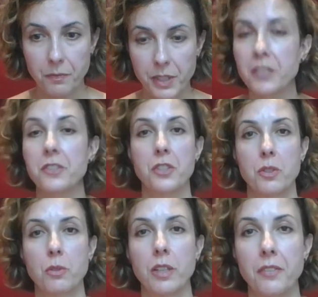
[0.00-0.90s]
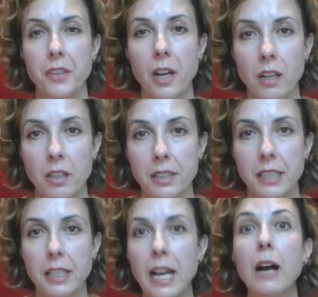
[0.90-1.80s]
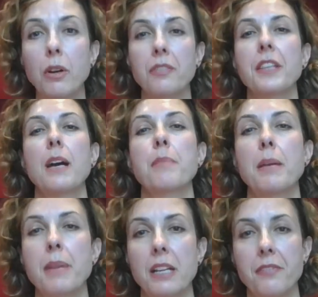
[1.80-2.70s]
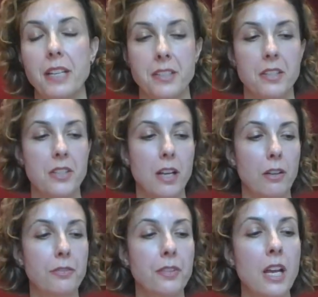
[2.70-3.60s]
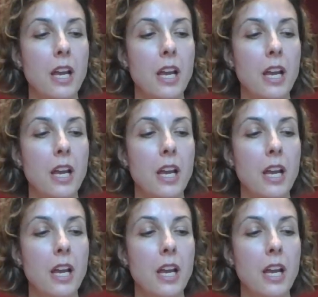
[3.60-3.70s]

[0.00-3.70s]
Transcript: is a story of the heart, however that might manifest itself.